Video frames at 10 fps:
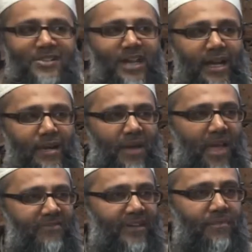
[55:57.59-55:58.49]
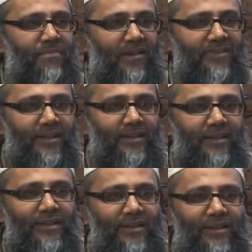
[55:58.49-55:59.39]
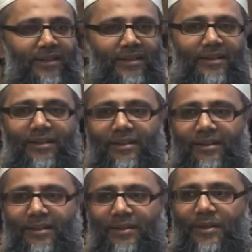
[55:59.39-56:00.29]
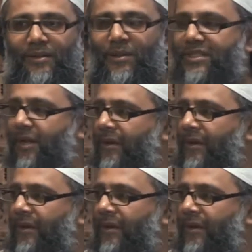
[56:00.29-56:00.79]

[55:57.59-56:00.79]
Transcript: outside I'm effing and beffing, what's